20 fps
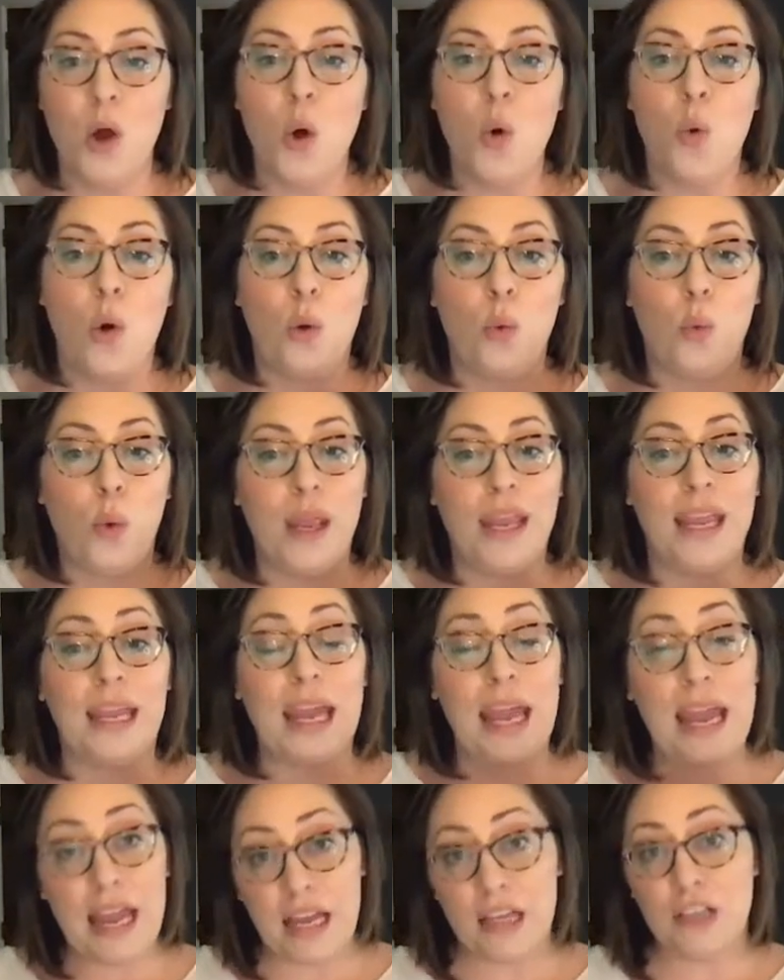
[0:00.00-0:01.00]
What we
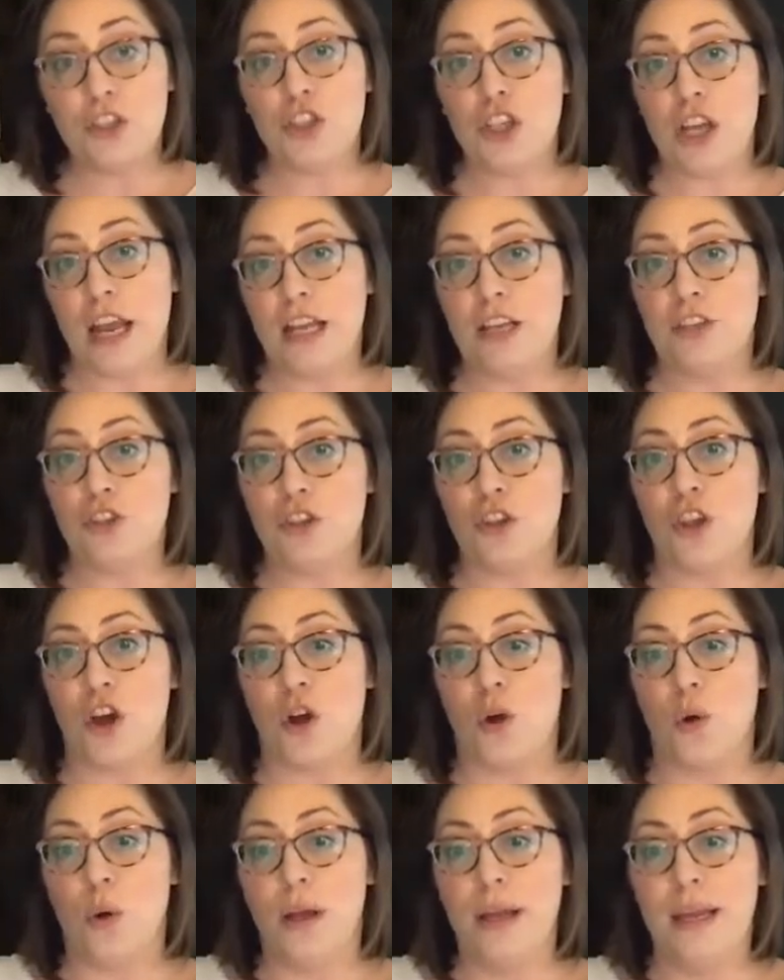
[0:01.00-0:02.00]
can change,
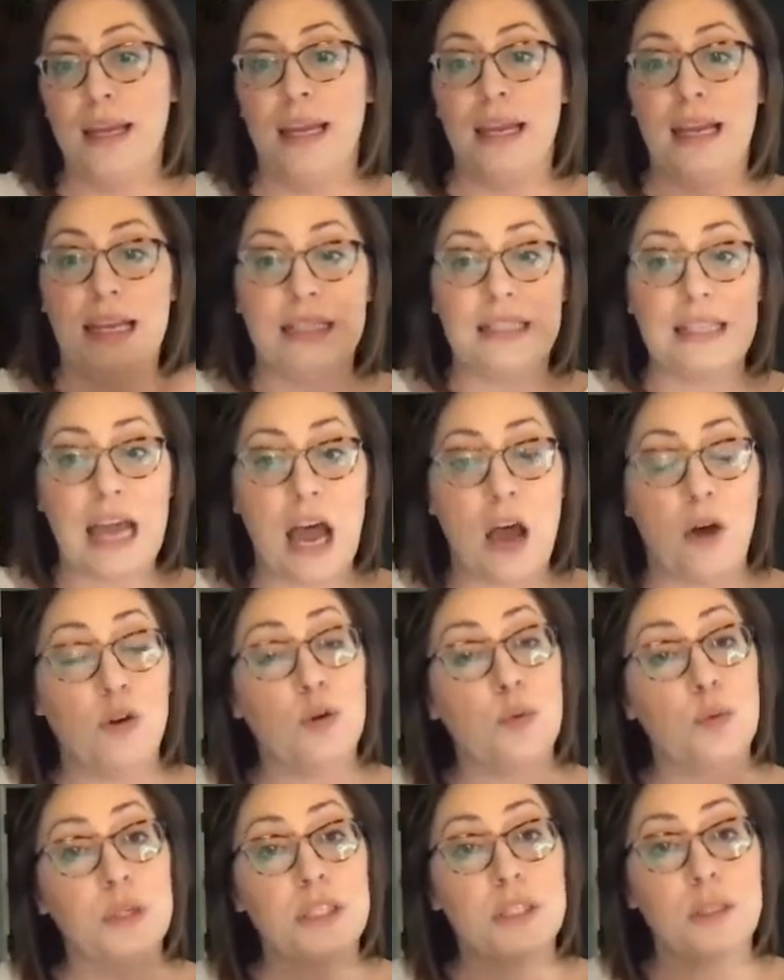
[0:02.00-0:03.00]
though, is how to
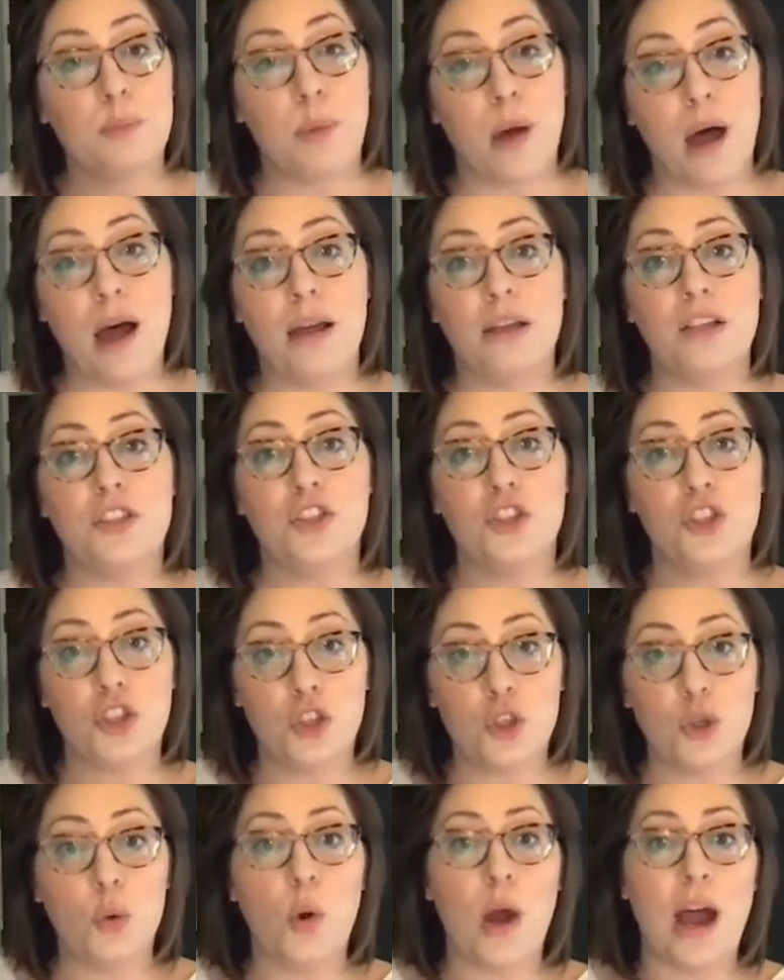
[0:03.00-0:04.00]
respond
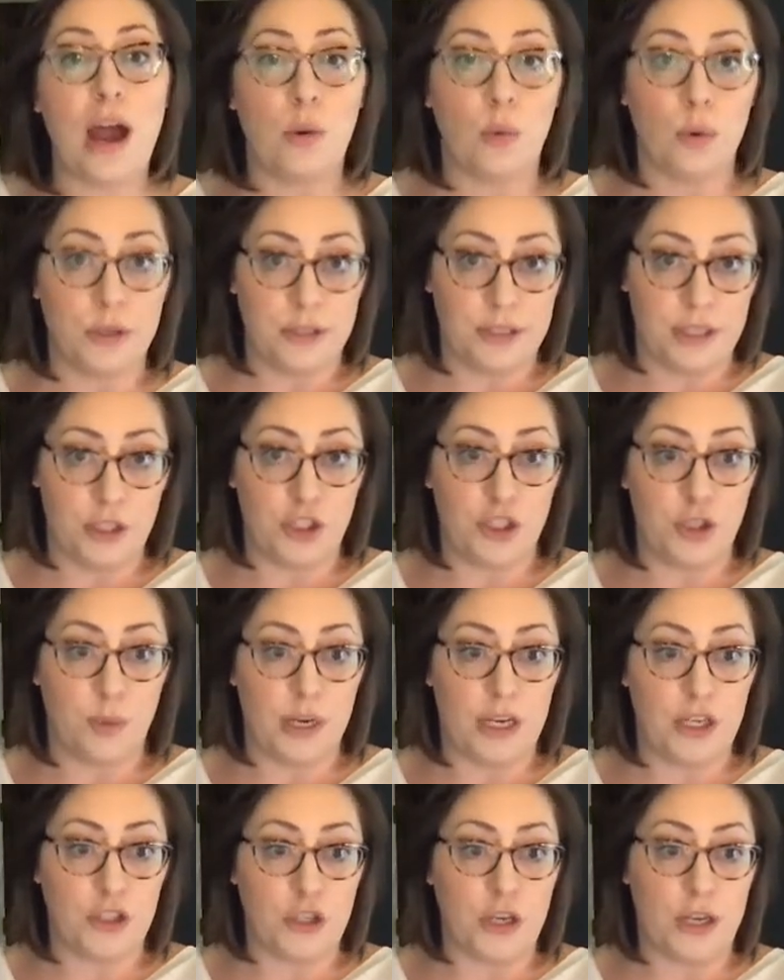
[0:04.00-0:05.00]
to our
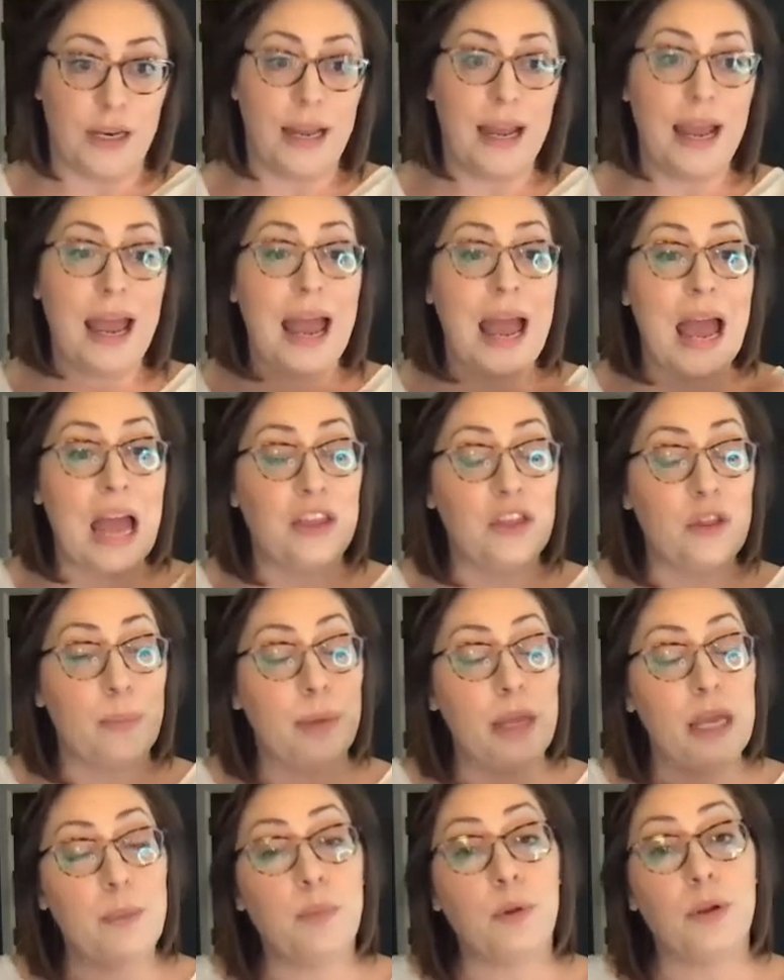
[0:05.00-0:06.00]
situation and the
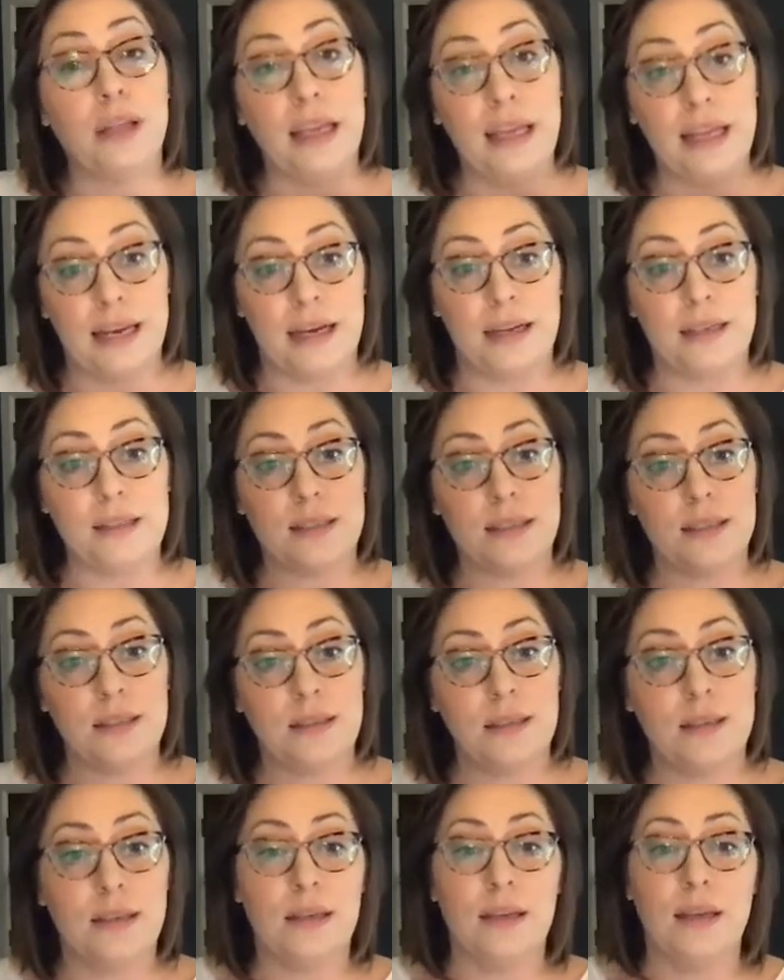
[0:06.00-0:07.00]
people in it,
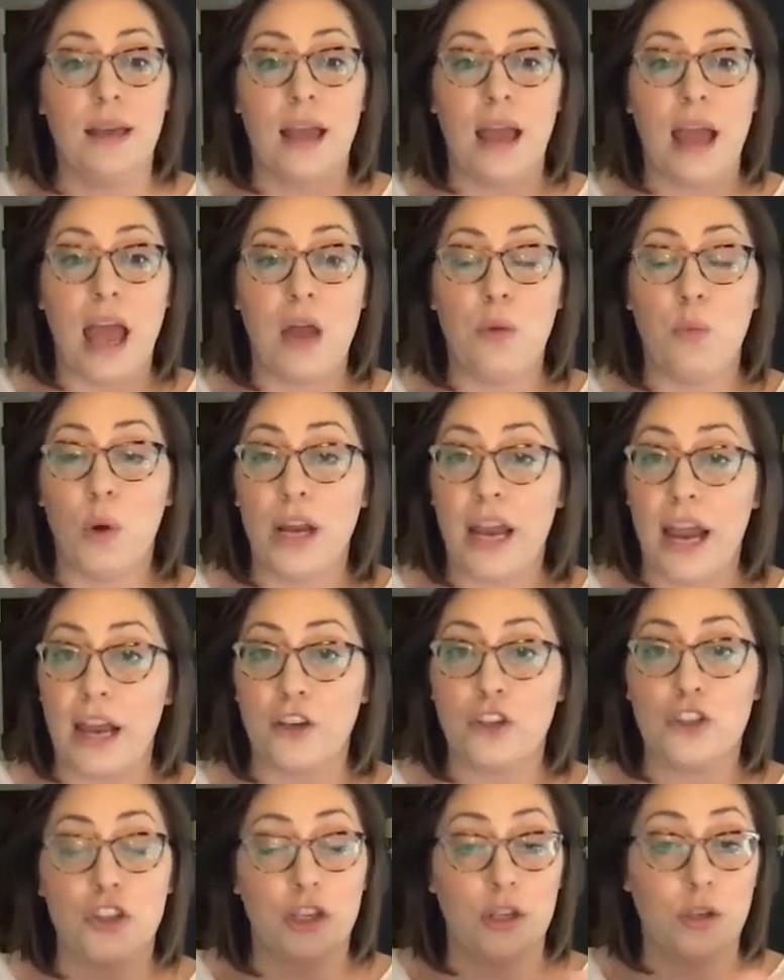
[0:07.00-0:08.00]
and what
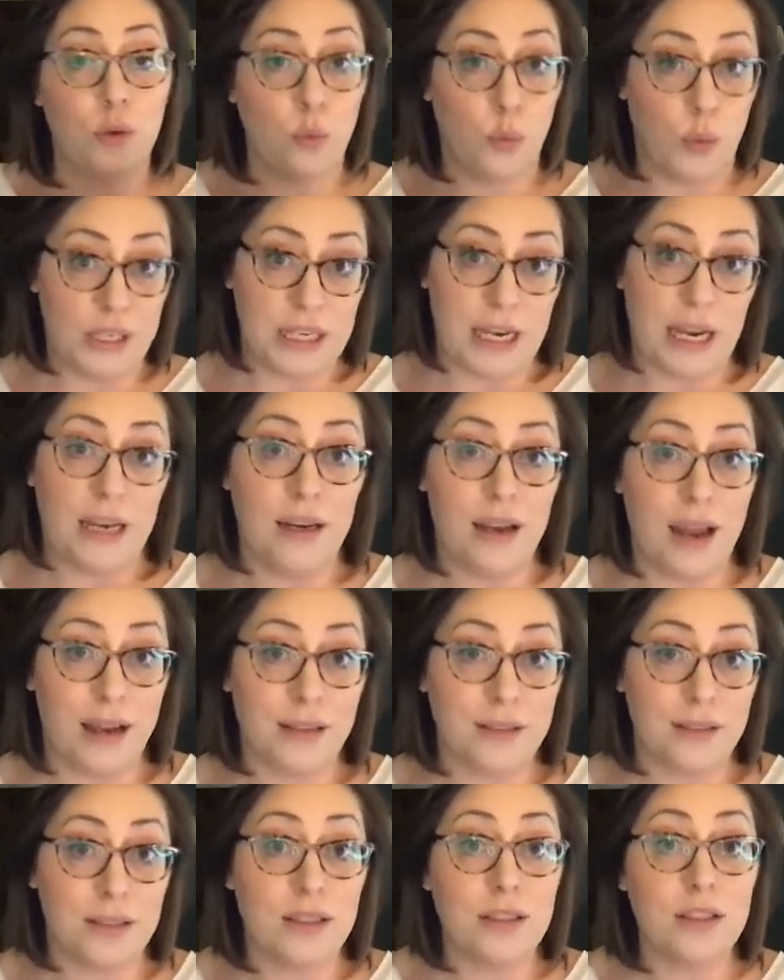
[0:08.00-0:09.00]
action we take
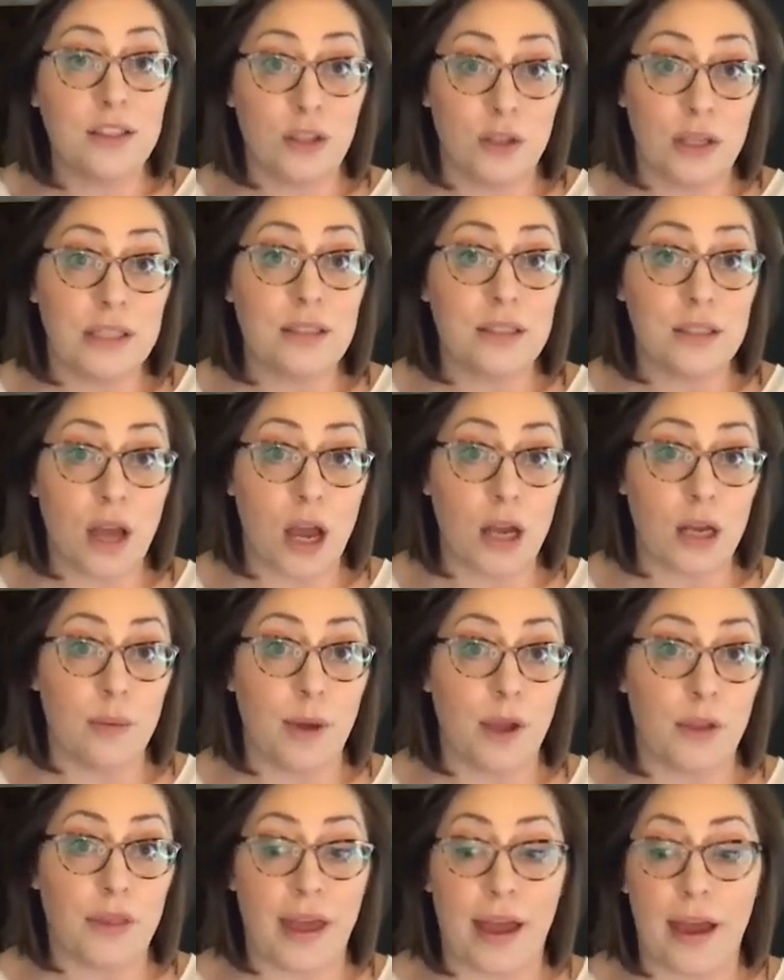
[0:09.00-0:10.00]
next. So let's talk
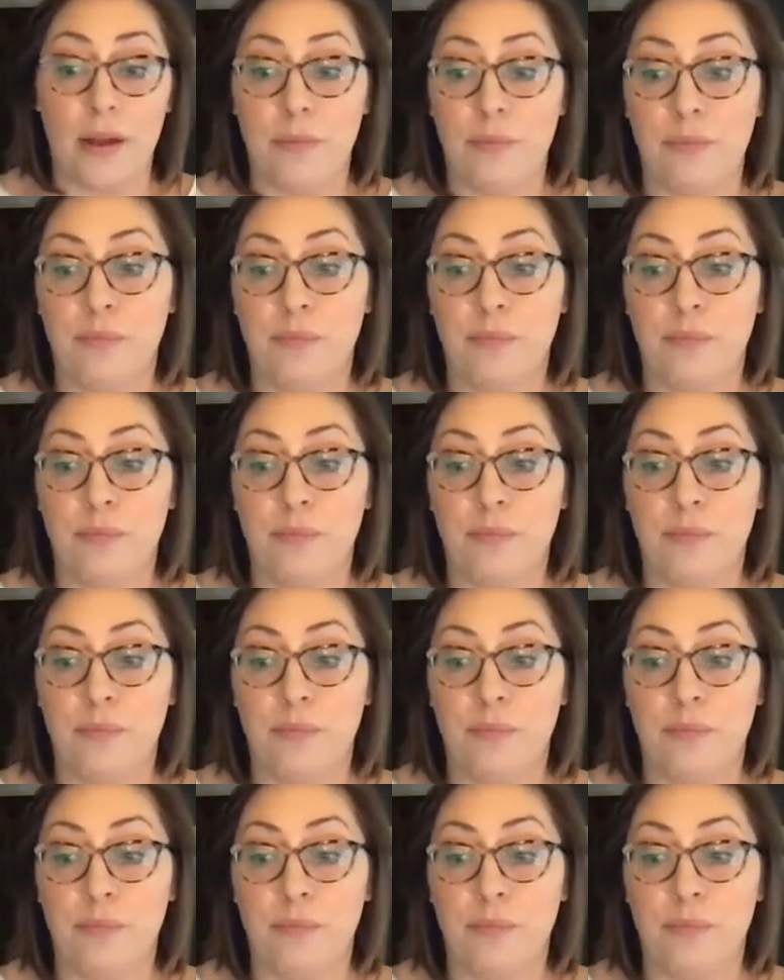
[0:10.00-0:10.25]
about that.